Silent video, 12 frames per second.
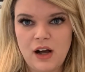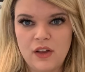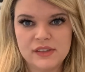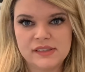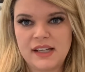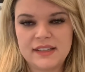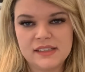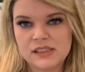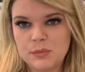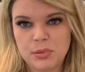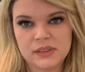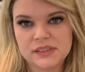all of a sudden is
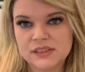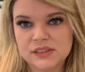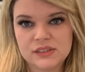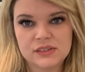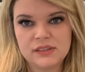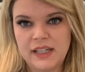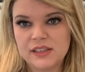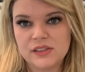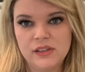the person's like,